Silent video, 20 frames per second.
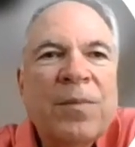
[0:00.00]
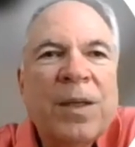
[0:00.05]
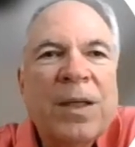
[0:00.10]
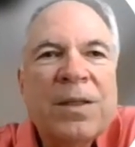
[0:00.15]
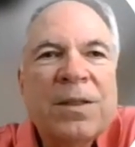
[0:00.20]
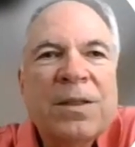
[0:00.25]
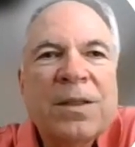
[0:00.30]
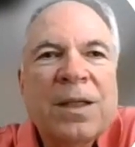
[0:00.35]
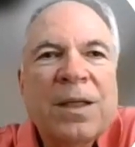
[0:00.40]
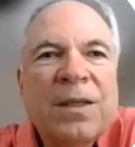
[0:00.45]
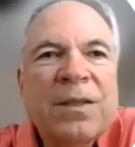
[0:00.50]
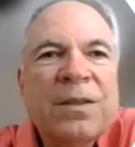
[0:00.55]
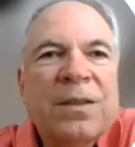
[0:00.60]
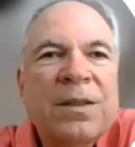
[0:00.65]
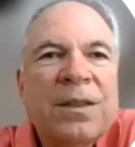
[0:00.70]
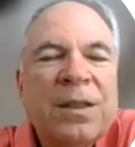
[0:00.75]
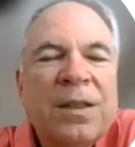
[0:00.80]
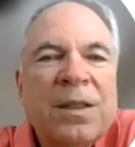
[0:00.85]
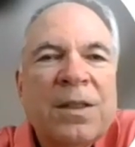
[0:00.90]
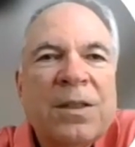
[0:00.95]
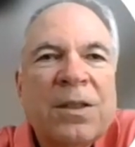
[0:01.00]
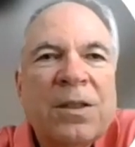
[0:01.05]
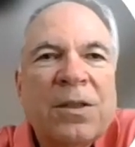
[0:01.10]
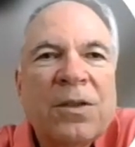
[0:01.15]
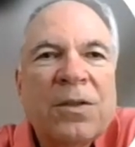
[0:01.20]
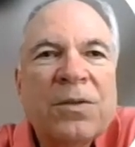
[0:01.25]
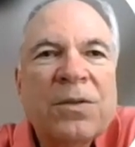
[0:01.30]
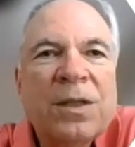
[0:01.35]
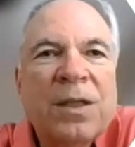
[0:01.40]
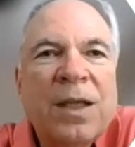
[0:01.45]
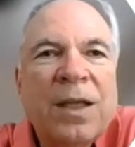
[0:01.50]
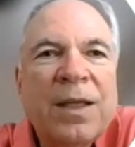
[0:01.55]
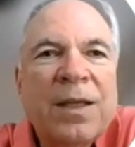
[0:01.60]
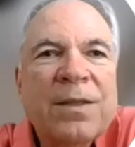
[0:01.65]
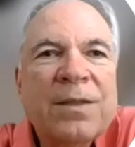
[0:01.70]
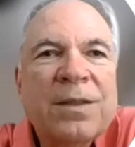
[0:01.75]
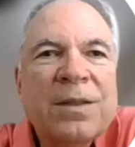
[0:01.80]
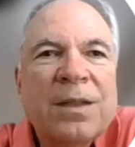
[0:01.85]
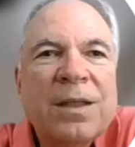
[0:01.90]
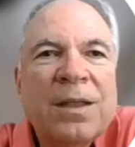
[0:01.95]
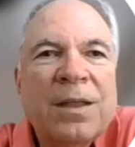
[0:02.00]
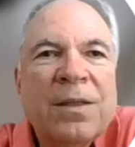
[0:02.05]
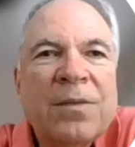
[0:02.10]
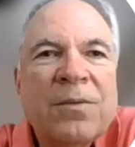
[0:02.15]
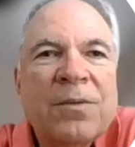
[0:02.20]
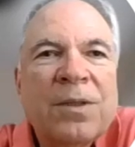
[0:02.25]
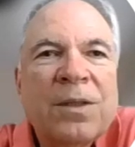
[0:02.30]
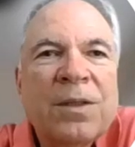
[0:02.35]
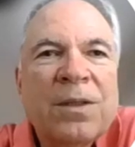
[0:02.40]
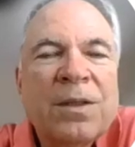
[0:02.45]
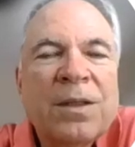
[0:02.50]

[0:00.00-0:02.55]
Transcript: 6th, closed an ASD with